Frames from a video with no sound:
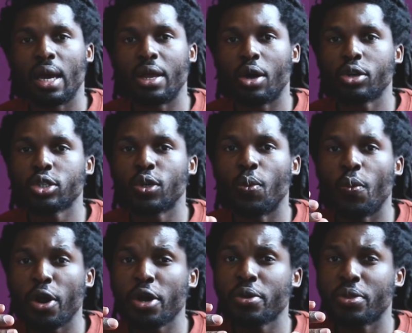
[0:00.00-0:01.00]
and also
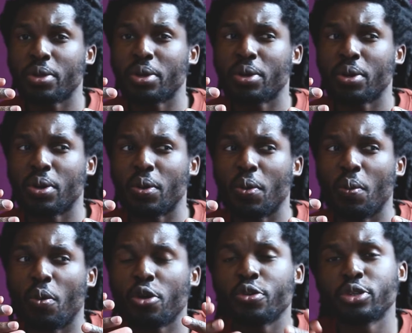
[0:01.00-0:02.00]
where,
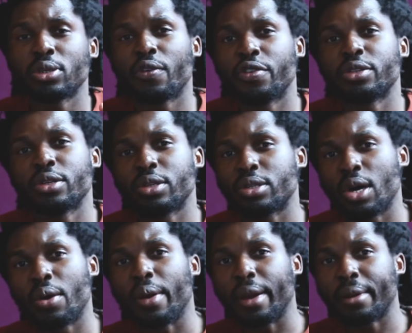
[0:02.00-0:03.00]
where their services is
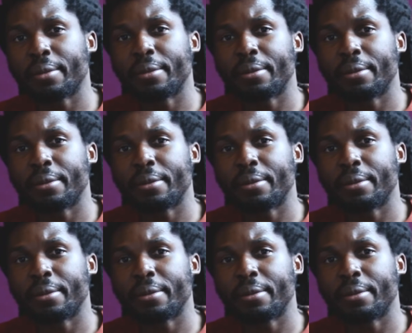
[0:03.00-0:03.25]
going.